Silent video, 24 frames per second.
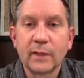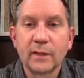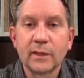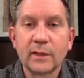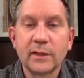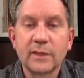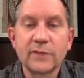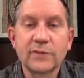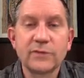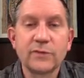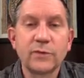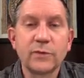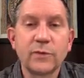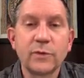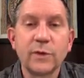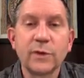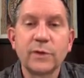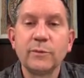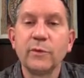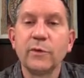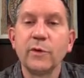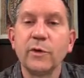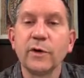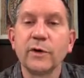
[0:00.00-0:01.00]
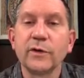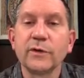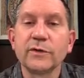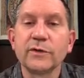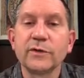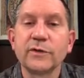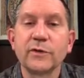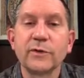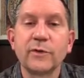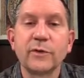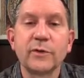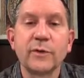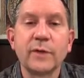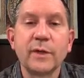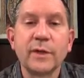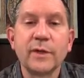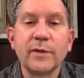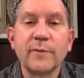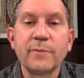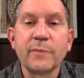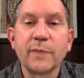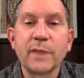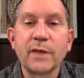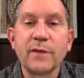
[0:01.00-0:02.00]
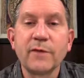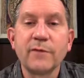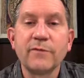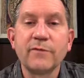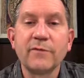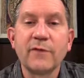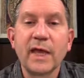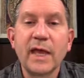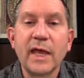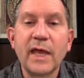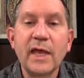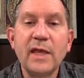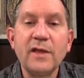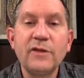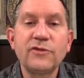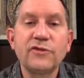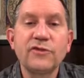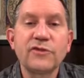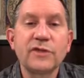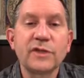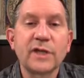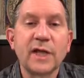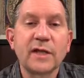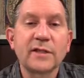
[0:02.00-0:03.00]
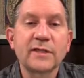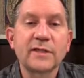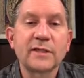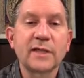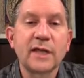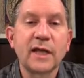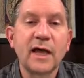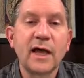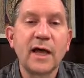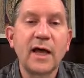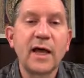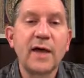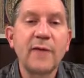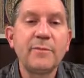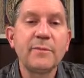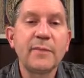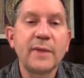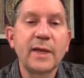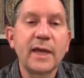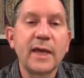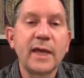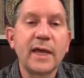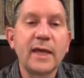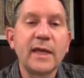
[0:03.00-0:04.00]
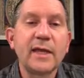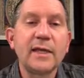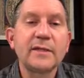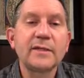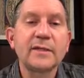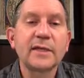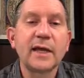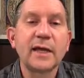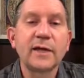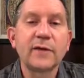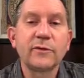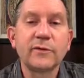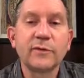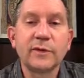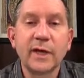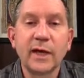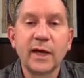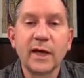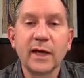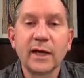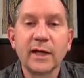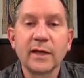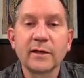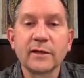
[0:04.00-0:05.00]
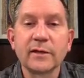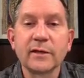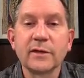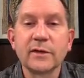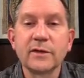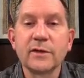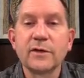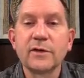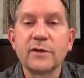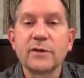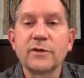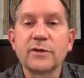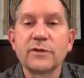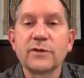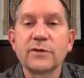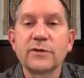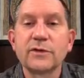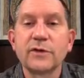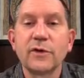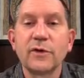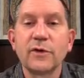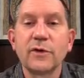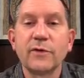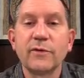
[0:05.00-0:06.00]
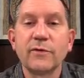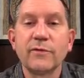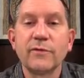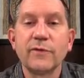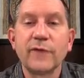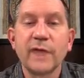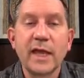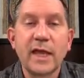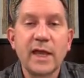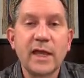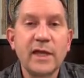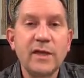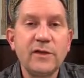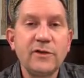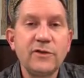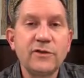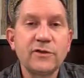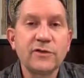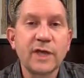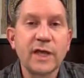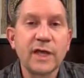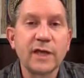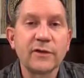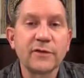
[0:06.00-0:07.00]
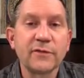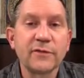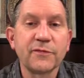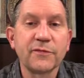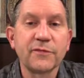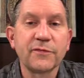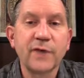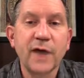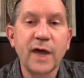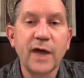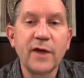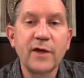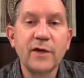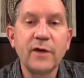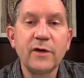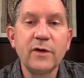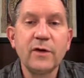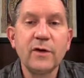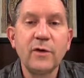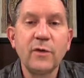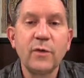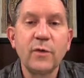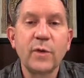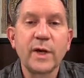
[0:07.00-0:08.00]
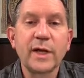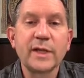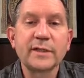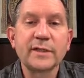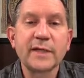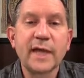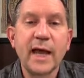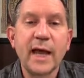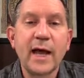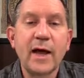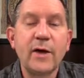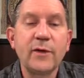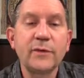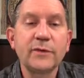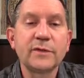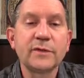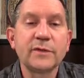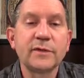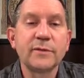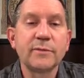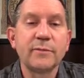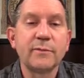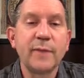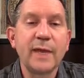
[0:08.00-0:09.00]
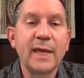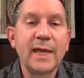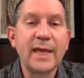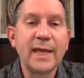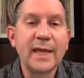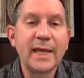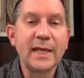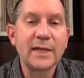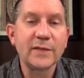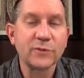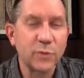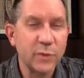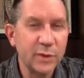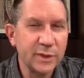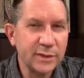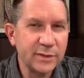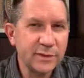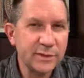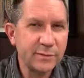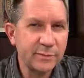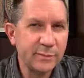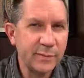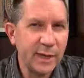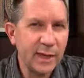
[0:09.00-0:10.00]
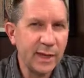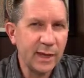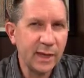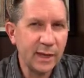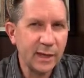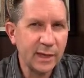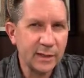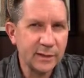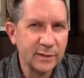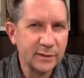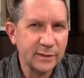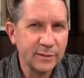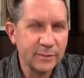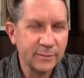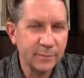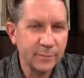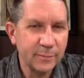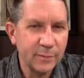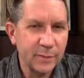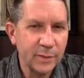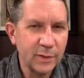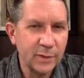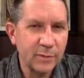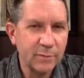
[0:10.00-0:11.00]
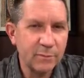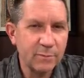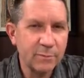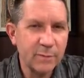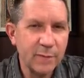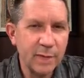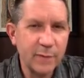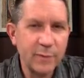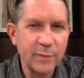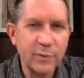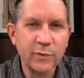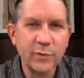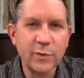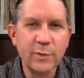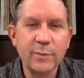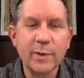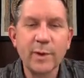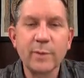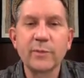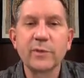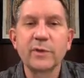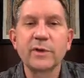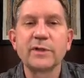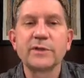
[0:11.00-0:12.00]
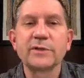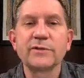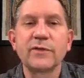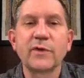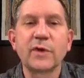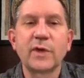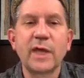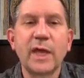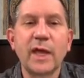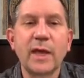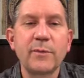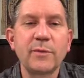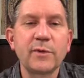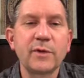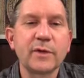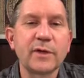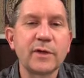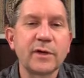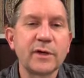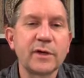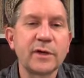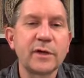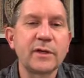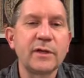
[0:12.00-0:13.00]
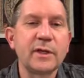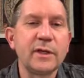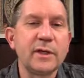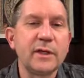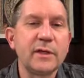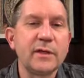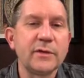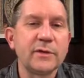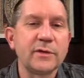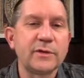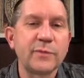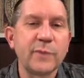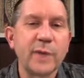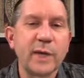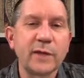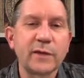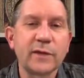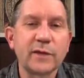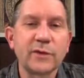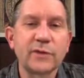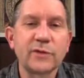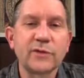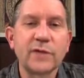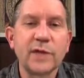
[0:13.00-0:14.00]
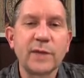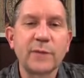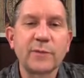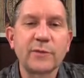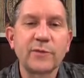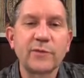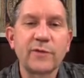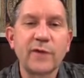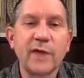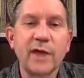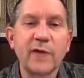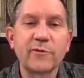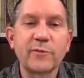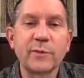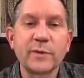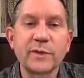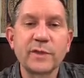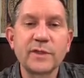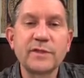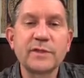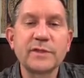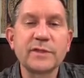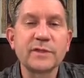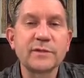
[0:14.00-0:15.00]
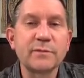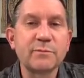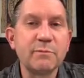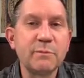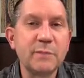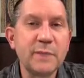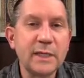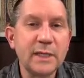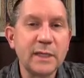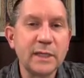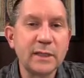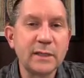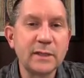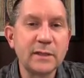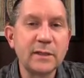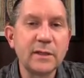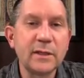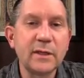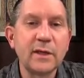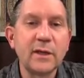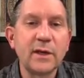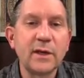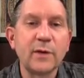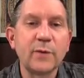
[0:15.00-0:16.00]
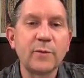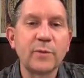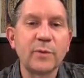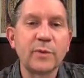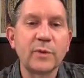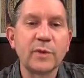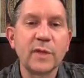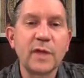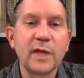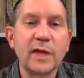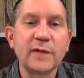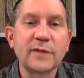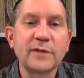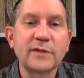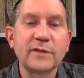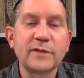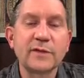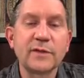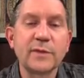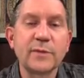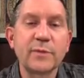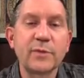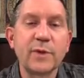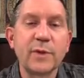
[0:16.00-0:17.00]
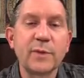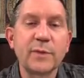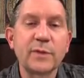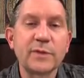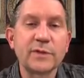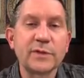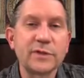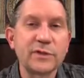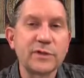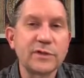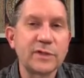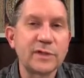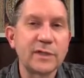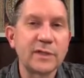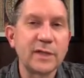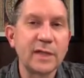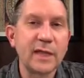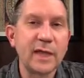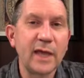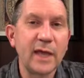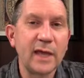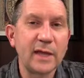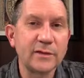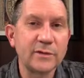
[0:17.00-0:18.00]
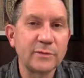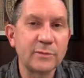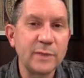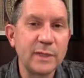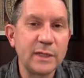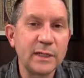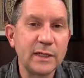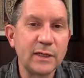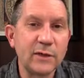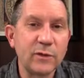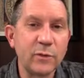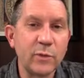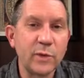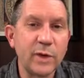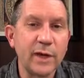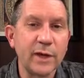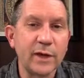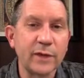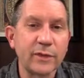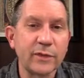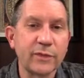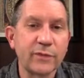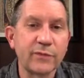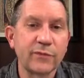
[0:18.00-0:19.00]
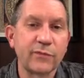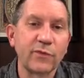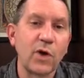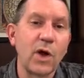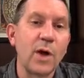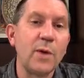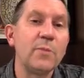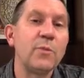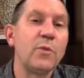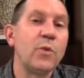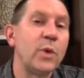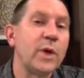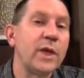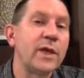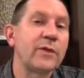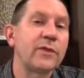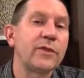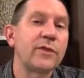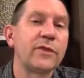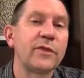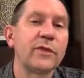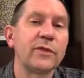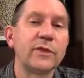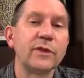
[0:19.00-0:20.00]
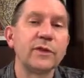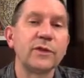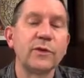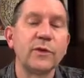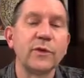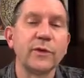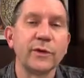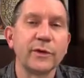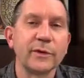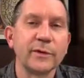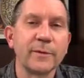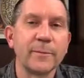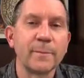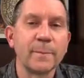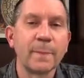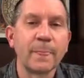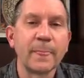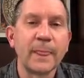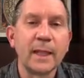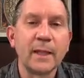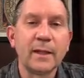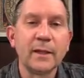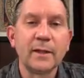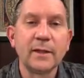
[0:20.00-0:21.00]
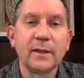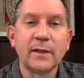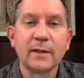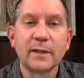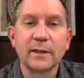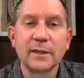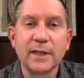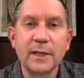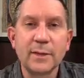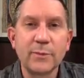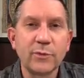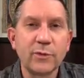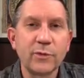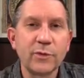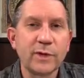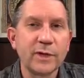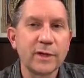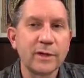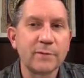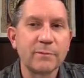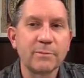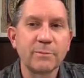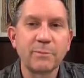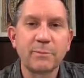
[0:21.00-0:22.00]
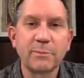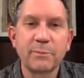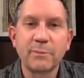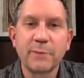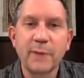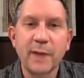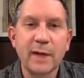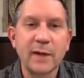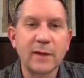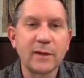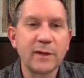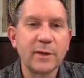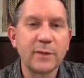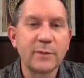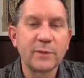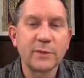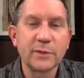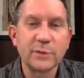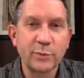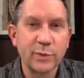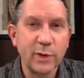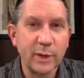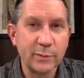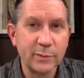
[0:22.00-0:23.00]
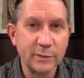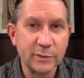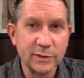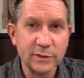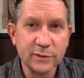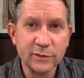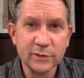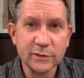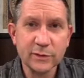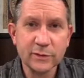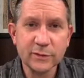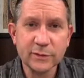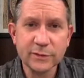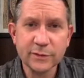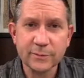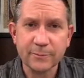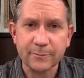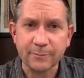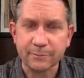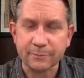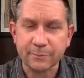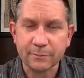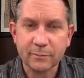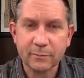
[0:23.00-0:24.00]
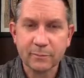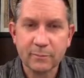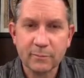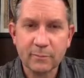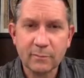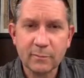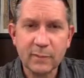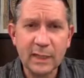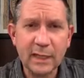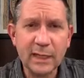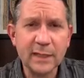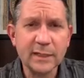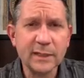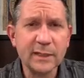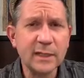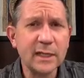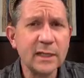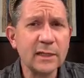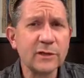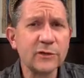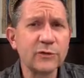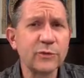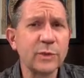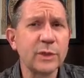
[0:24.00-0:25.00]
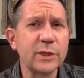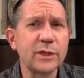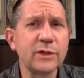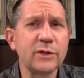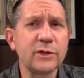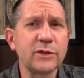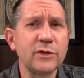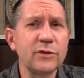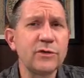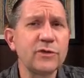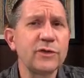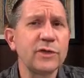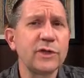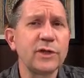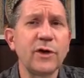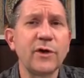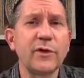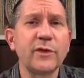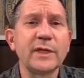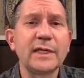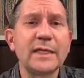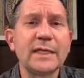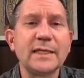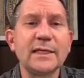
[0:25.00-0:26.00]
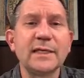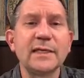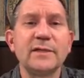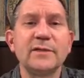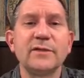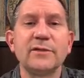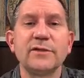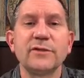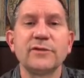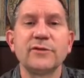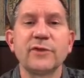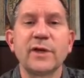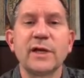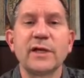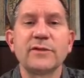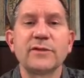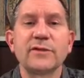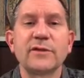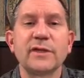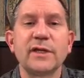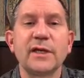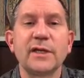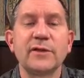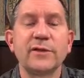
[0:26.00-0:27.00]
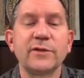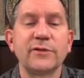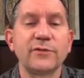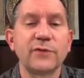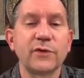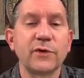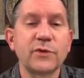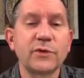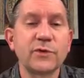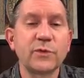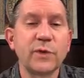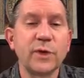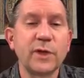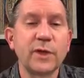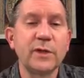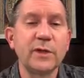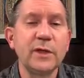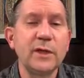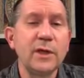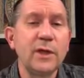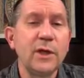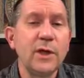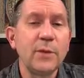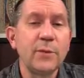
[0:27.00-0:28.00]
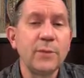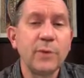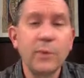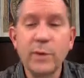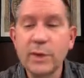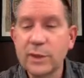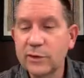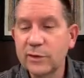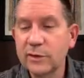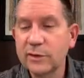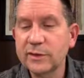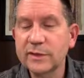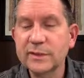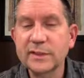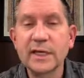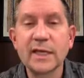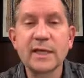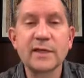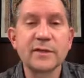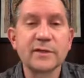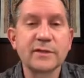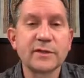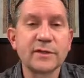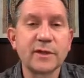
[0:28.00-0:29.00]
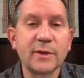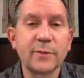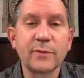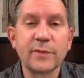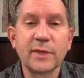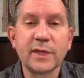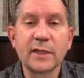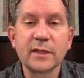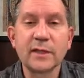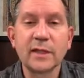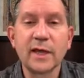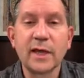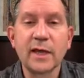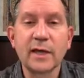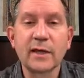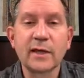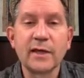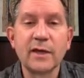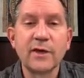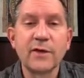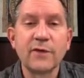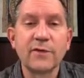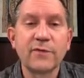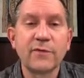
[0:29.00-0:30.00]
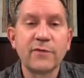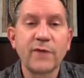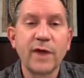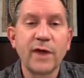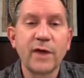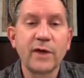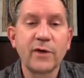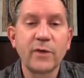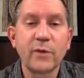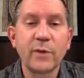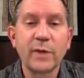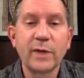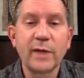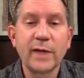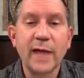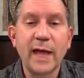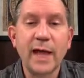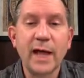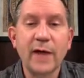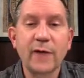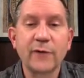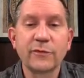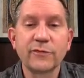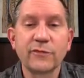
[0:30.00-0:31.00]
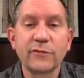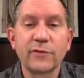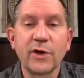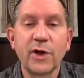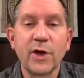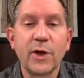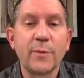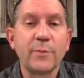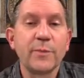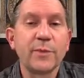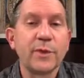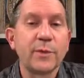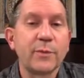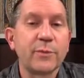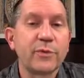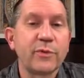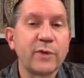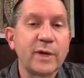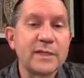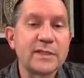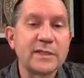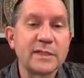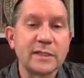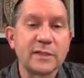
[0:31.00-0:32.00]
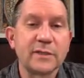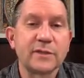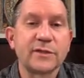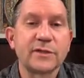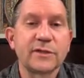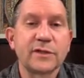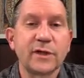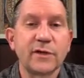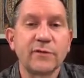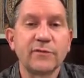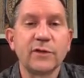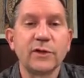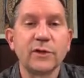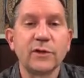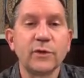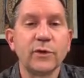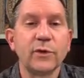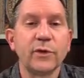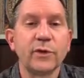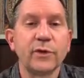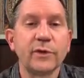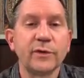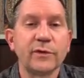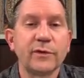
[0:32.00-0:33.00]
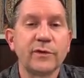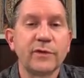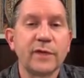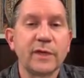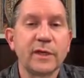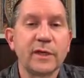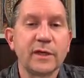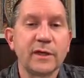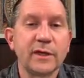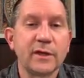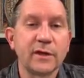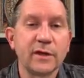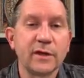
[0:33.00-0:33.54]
Let's do one more. So ve'esh yatsa'a me'et Adonai. So ve'esh, and fire went out, me'et. What is me'et? Maybe you remember it as vocabulary. It's back there in chapter 5, but this is min plus the preposition et, meaning with, from with the Lord. Hebrew can pile up its prepositions, and in English we usually only need to translate the first one, but we could say something like, fire went out from the presence of the Lord, thinking